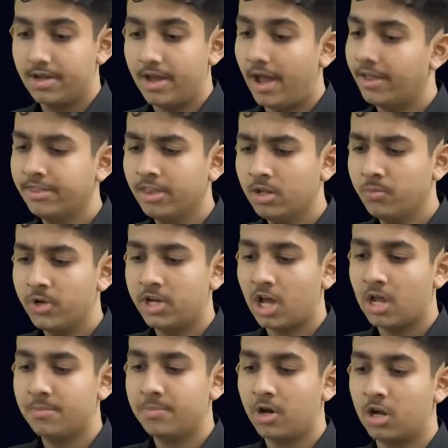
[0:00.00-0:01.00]
and then we
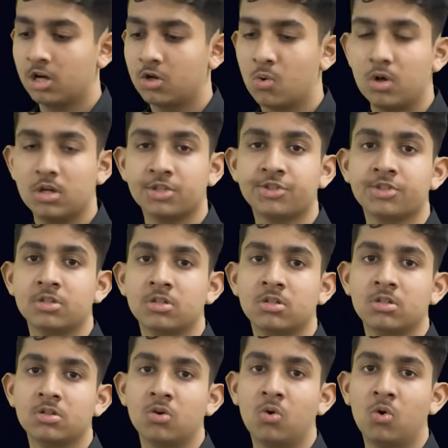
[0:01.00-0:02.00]
type our
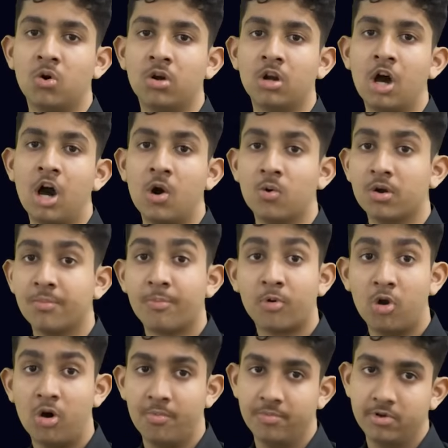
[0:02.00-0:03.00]
question or our
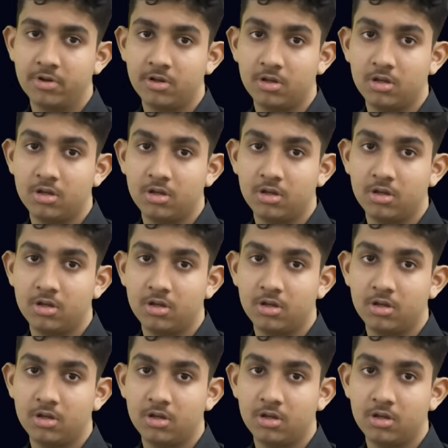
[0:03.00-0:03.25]
prompt.